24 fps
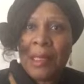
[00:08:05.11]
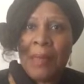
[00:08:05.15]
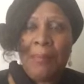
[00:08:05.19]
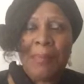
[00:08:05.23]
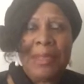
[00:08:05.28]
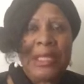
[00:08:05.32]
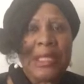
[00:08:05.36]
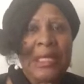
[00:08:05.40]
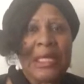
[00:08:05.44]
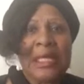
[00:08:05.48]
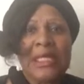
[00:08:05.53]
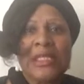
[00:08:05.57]

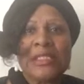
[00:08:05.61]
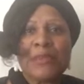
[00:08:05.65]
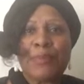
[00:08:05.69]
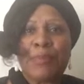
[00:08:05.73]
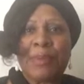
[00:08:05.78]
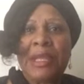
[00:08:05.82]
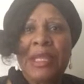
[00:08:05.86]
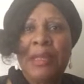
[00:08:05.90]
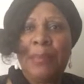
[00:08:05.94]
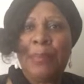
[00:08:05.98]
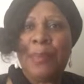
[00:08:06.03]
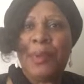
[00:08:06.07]
because
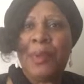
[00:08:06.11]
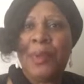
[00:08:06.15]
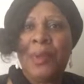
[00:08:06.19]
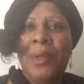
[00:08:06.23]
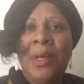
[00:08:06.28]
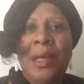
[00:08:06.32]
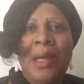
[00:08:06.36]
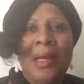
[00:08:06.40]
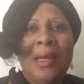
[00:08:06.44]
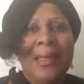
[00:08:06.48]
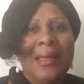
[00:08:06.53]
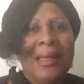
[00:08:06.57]
people
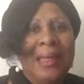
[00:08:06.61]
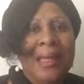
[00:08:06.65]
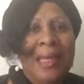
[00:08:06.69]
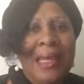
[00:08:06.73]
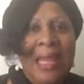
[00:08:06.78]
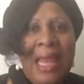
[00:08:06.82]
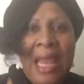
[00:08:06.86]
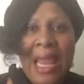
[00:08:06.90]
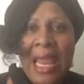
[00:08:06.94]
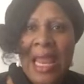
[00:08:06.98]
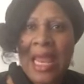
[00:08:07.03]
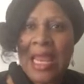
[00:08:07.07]

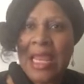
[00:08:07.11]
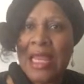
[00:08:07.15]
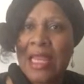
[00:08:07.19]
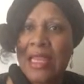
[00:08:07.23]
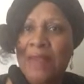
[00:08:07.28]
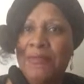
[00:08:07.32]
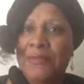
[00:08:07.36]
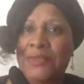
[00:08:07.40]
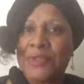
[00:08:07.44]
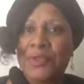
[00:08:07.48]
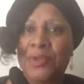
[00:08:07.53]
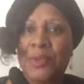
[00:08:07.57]

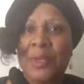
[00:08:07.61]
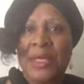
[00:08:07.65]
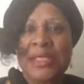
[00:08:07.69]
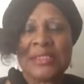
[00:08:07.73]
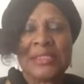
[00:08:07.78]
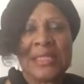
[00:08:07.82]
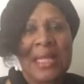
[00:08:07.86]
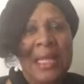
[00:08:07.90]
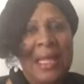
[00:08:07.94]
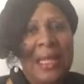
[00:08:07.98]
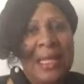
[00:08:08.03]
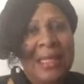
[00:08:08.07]
gave to
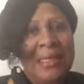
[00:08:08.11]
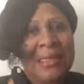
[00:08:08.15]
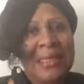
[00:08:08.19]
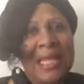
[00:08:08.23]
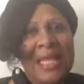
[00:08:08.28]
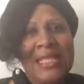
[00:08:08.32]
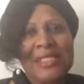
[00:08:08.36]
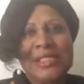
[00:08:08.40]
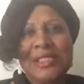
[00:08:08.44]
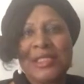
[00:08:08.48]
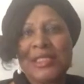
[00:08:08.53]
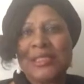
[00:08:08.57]
us.
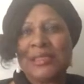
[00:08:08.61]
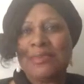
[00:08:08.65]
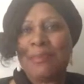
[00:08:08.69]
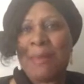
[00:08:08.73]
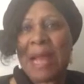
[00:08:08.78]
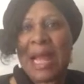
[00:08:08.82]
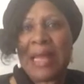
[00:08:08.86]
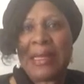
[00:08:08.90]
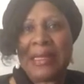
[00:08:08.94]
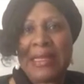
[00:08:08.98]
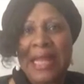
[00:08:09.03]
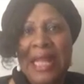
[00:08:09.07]
That's just
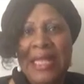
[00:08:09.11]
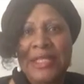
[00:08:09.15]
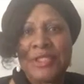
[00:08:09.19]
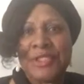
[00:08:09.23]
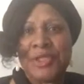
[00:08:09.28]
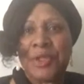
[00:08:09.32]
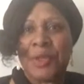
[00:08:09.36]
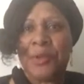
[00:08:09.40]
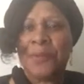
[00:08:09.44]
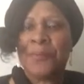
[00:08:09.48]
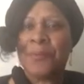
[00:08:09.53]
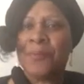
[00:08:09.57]
my
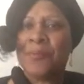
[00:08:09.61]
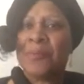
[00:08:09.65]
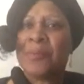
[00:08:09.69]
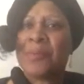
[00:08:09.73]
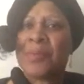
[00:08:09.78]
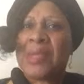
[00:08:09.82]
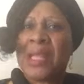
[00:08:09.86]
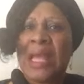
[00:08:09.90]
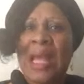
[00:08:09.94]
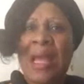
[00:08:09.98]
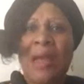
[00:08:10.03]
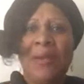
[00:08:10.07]
nature.
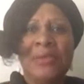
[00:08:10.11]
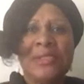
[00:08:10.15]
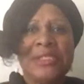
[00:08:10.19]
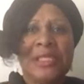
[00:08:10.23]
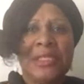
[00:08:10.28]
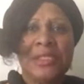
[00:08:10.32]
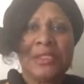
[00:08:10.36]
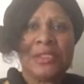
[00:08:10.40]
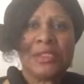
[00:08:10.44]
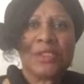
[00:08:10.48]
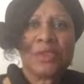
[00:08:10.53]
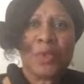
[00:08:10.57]
I was
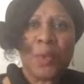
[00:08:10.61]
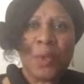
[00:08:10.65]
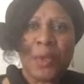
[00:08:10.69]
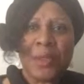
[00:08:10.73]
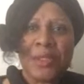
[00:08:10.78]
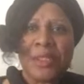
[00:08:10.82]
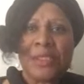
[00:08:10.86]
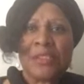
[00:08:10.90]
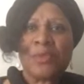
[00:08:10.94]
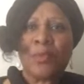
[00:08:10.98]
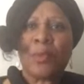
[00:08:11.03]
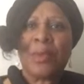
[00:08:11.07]
in the store
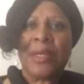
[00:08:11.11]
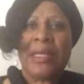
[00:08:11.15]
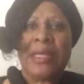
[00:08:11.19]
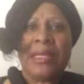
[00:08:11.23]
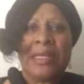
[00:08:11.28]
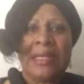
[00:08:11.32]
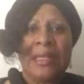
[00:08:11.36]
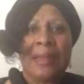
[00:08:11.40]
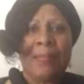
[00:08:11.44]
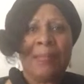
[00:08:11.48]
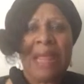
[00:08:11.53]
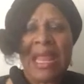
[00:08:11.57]
this week
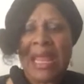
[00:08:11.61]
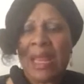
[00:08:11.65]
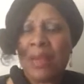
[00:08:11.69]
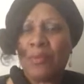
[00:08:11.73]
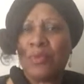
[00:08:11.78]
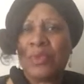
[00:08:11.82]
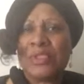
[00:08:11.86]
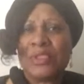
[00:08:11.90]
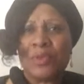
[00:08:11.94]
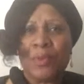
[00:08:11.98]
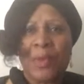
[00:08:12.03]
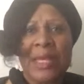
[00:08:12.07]
and the
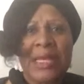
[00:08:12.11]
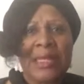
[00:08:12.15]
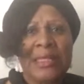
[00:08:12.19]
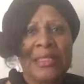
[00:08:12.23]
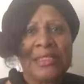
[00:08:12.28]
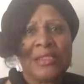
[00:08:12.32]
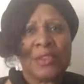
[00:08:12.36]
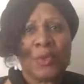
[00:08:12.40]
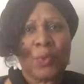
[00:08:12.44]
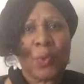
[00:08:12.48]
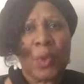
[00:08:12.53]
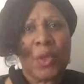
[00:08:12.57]
man was ringing
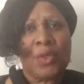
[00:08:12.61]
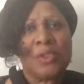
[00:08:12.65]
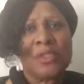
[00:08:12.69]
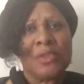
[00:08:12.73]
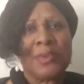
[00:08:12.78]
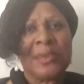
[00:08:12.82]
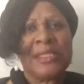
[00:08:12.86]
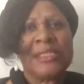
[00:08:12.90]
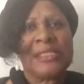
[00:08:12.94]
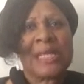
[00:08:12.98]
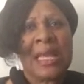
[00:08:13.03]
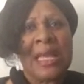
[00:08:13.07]
his
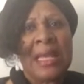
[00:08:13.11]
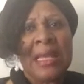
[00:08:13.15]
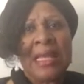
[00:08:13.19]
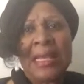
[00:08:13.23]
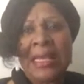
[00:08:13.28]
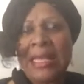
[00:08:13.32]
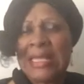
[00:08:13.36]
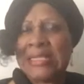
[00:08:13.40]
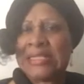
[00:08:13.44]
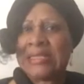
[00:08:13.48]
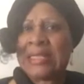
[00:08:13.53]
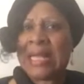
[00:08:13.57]
groceries.
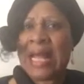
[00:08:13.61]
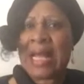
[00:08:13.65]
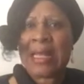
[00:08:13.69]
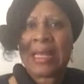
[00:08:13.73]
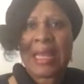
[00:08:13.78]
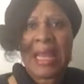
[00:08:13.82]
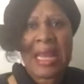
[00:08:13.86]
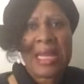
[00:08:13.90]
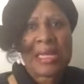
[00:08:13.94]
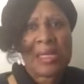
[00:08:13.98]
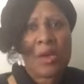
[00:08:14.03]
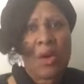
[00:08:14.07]
He said, I
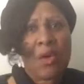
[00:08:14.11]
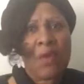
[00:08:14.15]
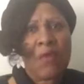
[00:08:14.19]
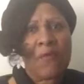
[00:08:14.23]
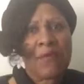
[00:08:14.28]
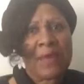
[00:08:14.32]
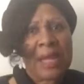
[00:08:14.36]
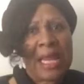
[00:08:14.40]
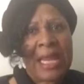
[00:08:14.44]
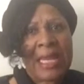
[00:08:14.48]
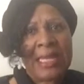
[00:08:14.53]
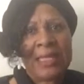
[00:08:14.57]
can't go
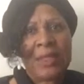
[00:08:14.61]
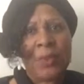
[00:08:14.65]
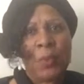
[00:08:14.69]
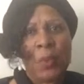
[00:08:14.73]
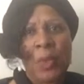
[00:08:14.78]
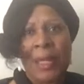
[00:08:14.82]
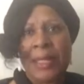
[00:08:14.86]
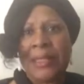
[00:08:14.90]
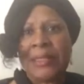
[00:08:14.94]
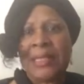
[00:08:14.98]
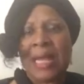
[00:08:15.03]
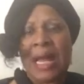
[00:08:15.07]
over
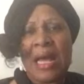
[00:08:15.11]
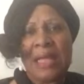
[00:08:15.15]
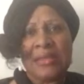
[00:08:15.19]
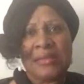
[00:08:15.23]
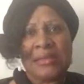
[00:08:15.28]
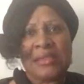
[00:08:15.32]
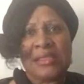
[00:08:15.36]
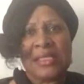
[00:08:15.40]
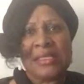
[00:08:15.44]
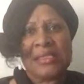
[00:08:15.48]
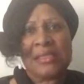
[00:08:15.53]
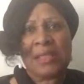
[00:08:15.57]

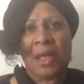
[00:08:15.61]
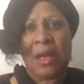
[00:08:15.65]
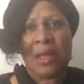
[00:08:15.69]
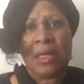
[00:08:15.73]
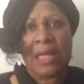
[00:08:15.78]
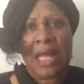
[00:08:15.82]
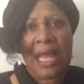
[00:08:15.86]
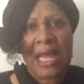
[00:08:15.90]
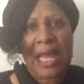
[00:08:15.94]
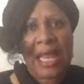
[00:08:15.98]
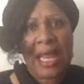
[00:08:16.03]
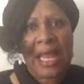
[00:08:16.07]
$81. That's
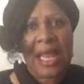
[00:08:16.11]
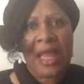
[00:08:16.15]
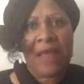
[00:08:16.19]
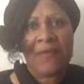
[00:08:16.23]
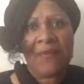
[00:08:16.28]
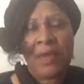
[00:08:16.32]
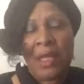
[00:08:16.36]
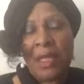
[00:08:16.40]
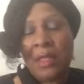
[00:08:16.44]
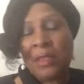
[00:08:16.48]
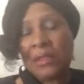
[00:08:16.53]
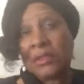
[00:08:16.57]
all I have.
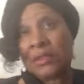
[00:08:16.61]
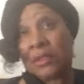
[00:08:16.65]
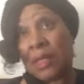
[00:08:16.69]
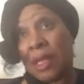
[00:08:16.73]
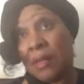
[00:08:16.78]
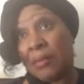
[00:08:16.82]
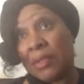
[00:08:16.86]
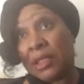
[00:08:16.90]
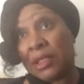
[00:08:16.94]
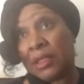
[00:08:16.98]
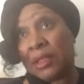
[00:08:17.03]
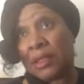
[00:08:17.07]
So
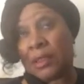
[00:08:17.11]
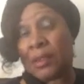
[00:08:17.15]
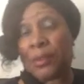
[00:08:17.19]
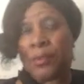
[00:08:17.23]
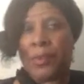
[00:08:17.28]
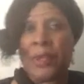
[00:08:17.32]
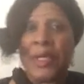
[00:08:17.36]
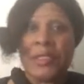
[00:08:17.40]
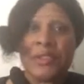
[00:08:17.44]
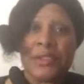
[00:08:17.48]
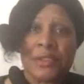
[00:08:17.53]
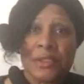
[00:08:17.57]
I'm looking at the
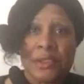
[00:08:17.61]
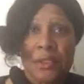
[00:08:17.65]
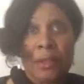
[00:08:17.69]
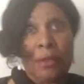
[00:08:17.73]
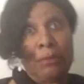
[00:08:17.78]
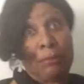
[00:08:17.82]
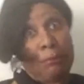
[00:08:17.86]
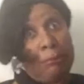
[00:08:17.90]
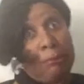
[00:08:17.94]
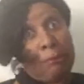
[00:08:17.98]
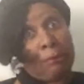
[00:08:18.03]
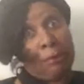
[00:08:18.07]

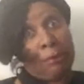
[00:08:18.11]
register,